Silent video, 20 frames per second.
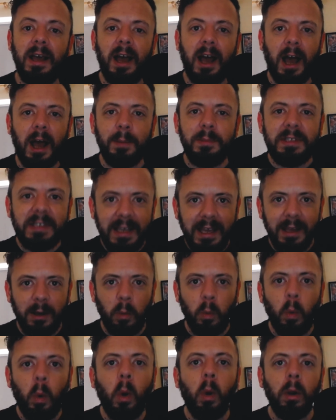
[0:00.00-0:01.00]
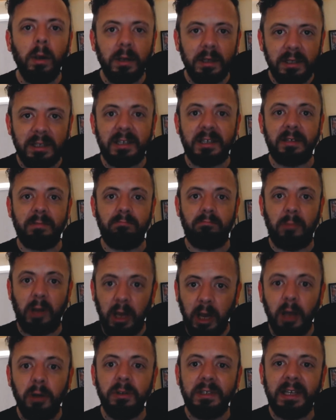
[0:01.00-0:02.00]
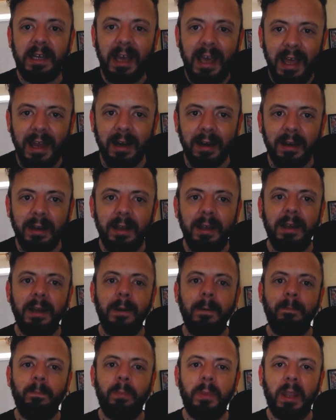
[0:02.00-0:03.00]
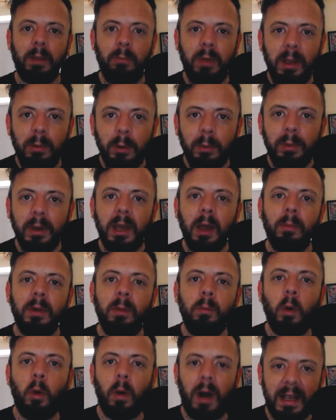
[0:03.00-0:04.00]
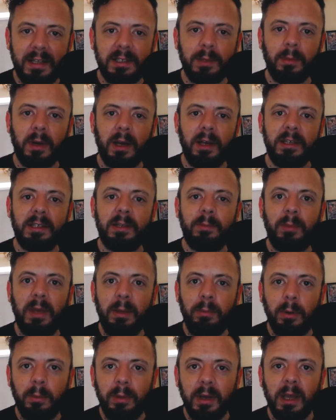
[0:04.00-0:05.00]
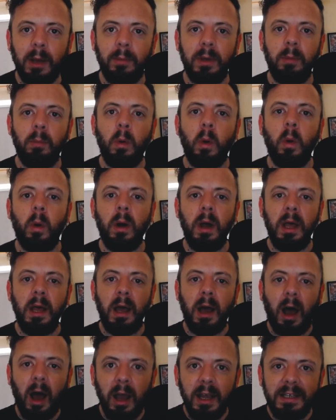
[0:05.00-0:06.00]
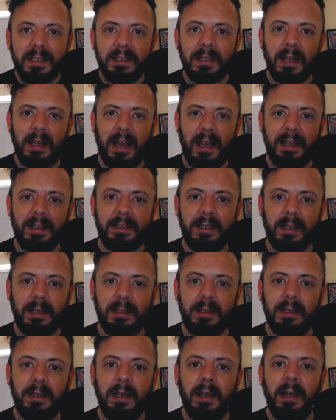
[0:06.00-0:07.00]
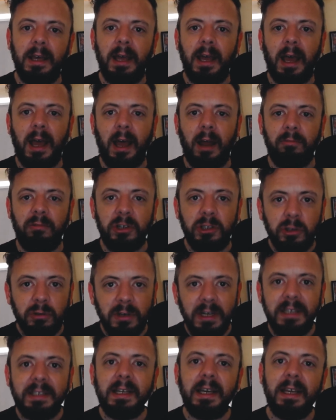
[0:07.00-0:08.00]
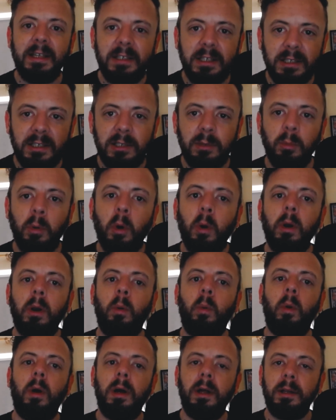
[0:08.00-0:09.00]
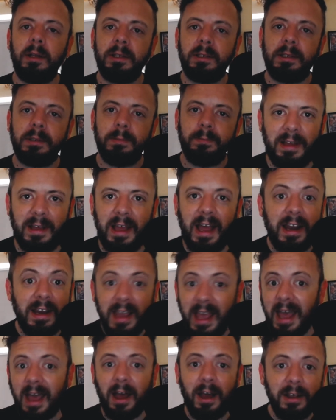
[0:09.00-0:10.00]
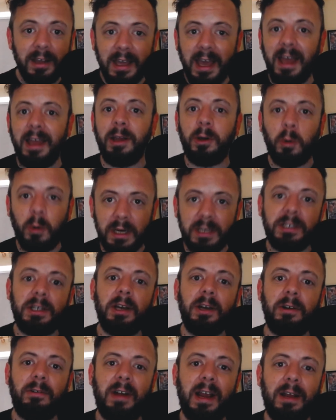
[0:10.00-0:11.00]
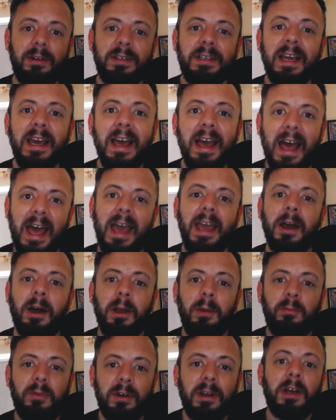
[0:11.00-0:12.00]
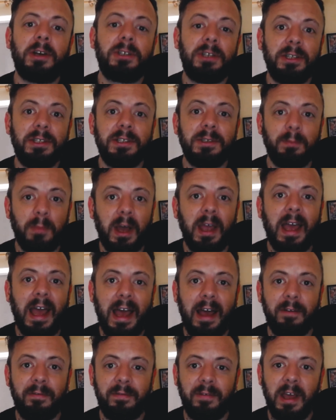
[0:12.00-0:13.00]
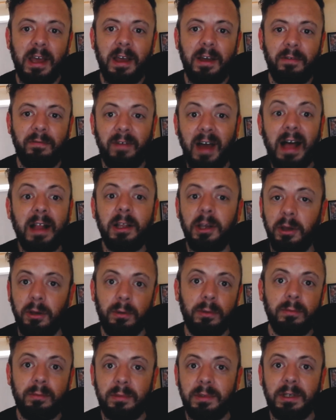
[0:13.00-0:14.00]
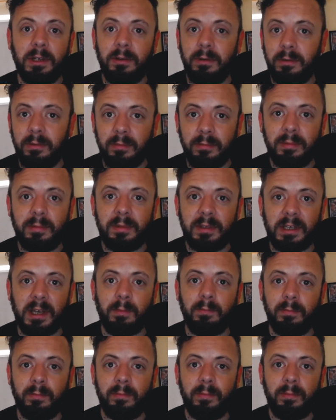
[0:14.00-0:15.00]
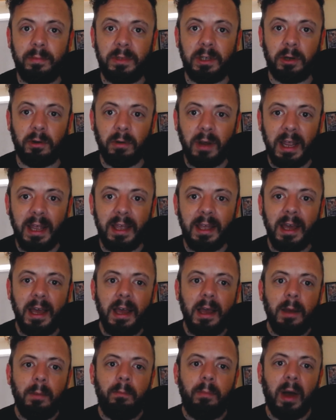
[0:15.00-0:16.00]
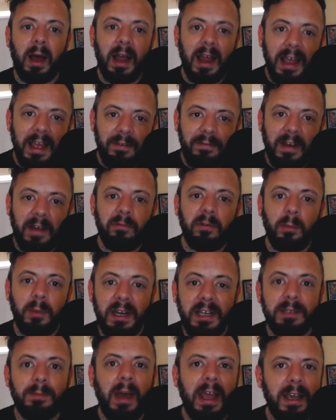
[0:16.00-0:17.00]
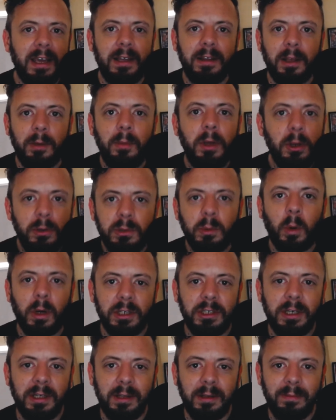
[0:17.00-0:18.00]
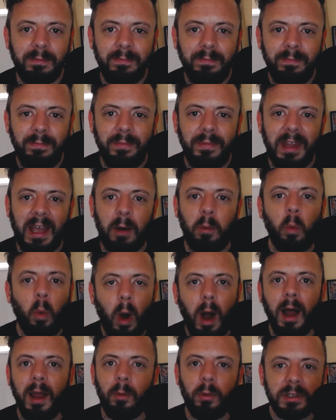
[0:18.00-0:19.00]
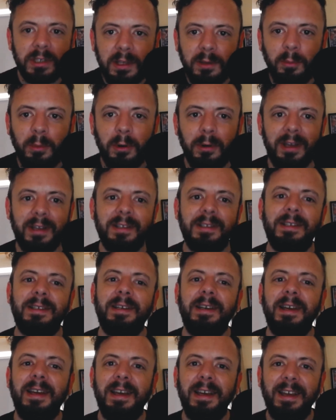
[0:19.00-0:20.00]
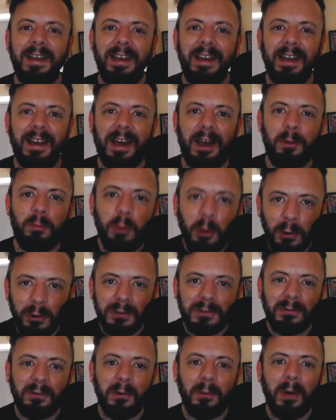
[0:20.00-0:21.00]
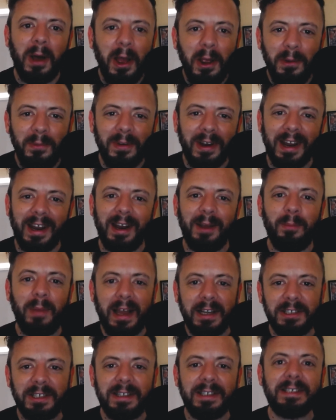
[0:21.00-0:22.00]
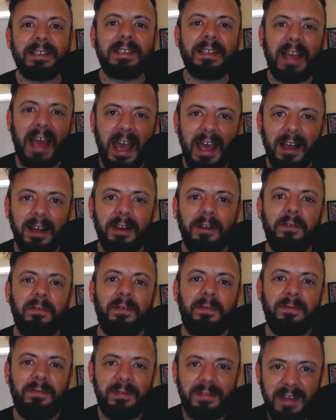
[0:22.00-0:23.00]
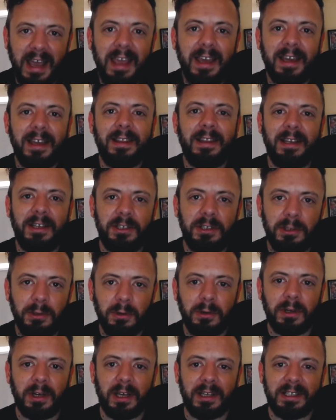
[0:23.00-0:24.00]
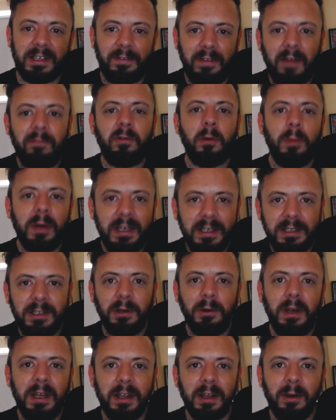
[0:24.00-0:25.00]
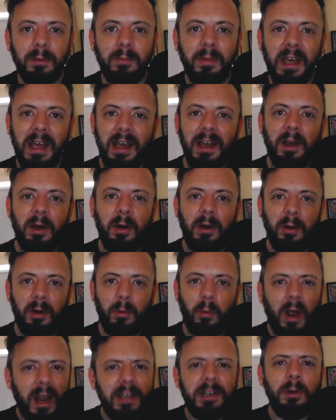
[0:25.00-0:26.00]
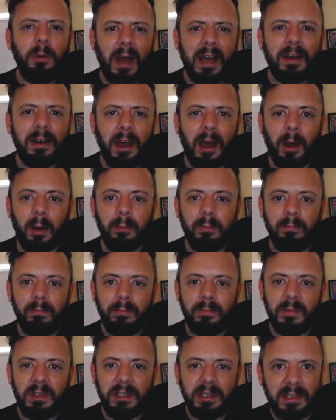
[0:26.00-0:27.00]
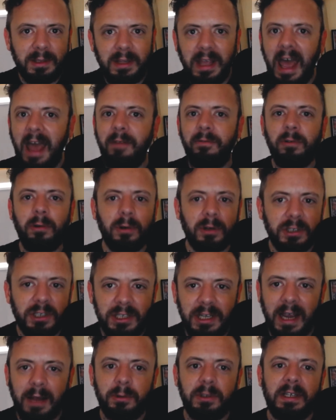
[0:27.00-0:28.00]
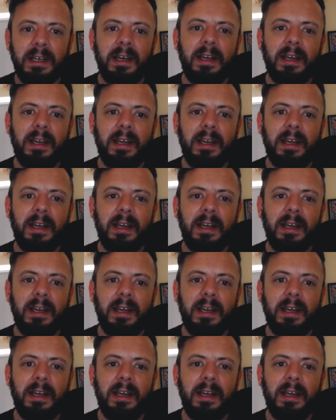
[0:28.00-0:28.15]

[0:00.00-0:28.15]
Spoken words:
I'm seeing walls closing in, people becoming more atomized, people becoming more isolated, retreating into smaller worlds. And yeah, okay, quick turnaround AI productions might have value to some degree, but if everybody's making them, who's watching them? And why? What's the point? Pause for a moment and imagine the scale of taking these shortcuts. If everybody's doing them, where do you end up? Just everyone shouting